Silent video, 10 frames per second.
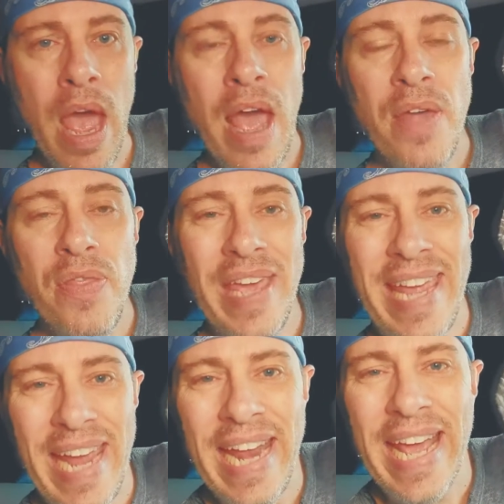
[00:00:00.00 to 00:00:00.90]
The
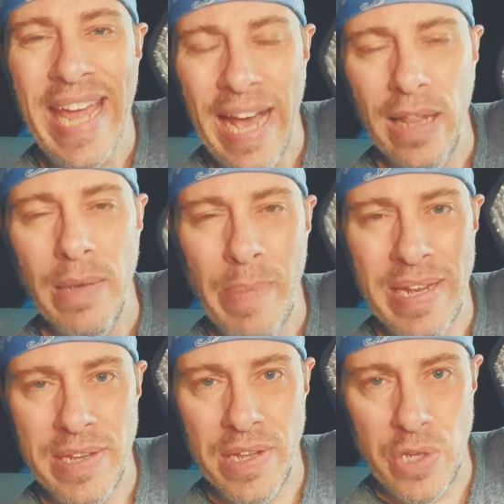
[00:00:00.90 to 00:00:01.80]
heating
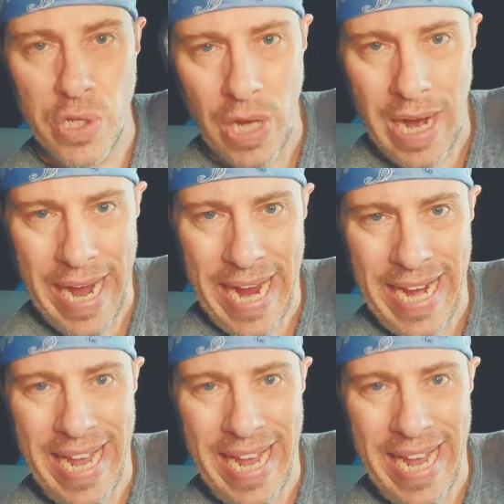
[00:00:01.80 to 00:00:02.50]
element inside